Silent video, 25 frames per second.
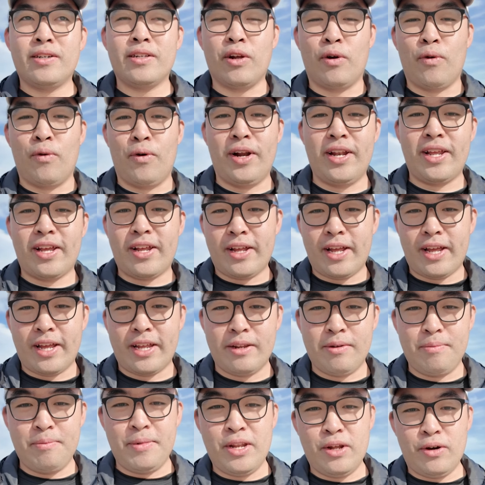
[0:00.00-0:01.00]
So we're in
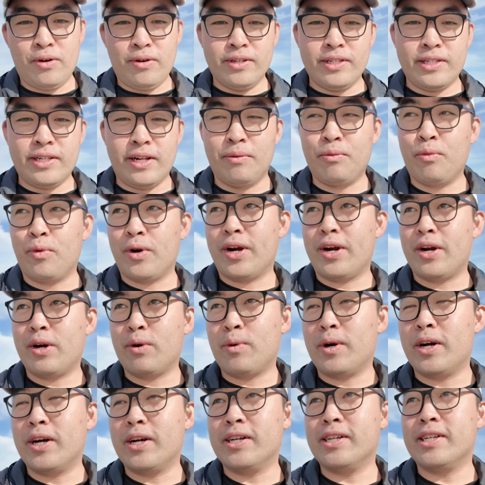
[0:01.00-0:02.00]
the middle somewhere
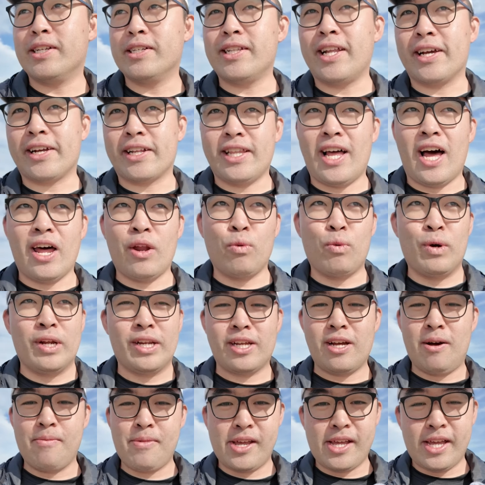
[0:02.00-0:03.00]
where there's like a lot of
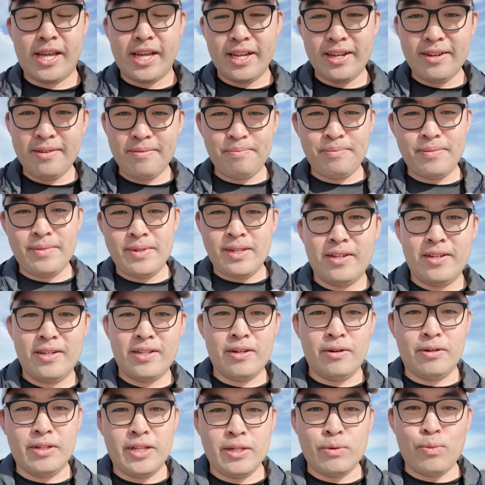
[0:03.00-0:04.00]
wind coming in.
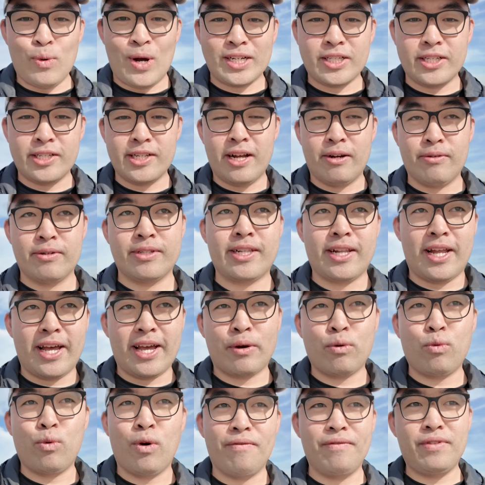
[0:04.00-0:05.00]
So this is what actually sounds
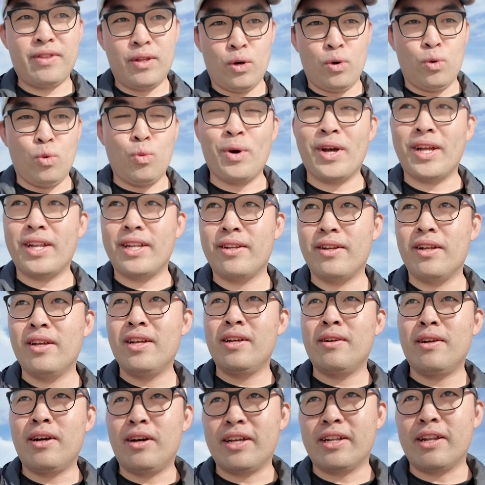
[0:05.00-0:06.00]
like with the wind
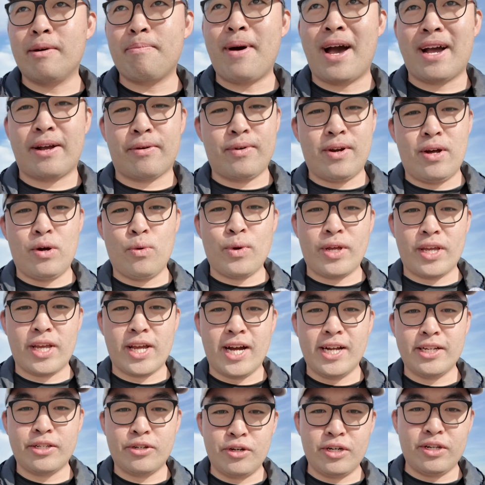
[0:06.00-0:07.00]
in the background when you
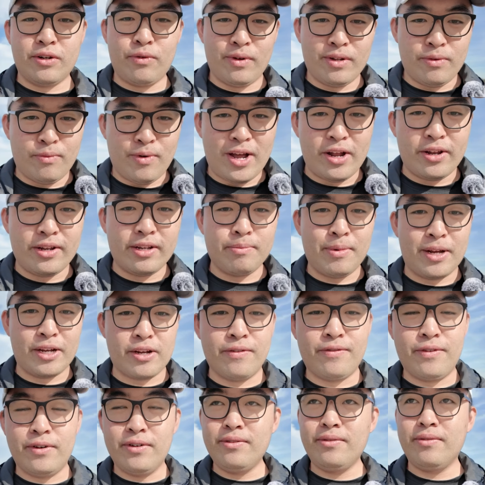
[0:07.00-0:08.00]
guys do it with the wireless
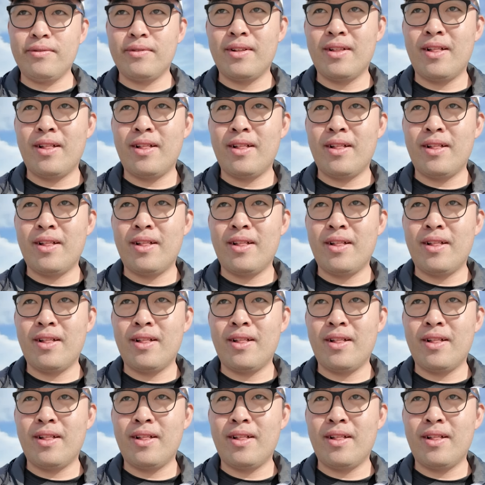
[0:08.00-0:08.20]
microphone.